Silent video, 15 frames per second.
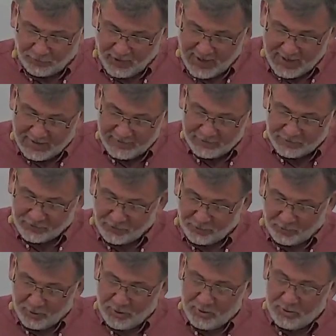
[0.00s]
friends
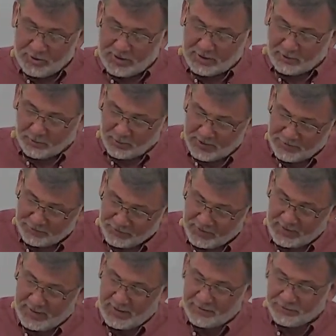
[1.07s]
through
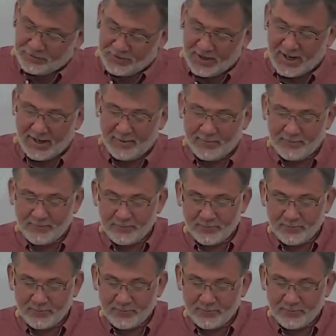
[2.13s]
decreasing his debt.